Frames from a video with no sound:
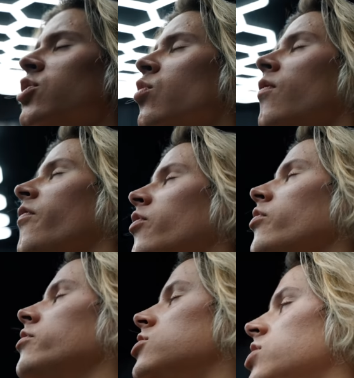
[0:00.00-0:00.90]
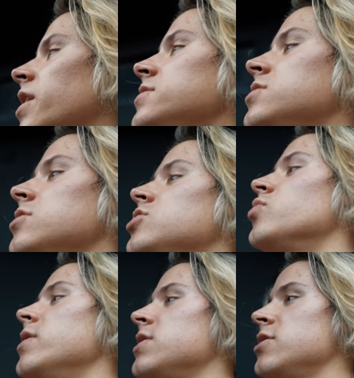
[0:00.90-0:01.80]
you will feel your chest
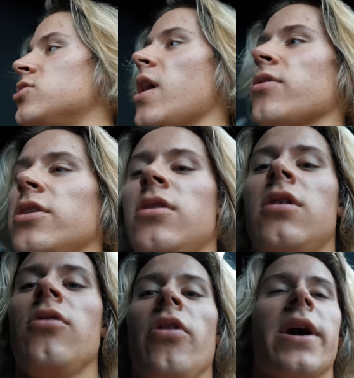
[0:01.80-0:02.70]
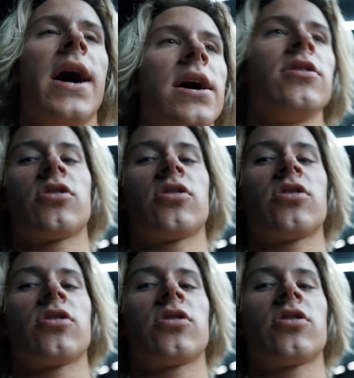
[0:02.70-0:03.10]
stretch, contract like none other. Like, I had the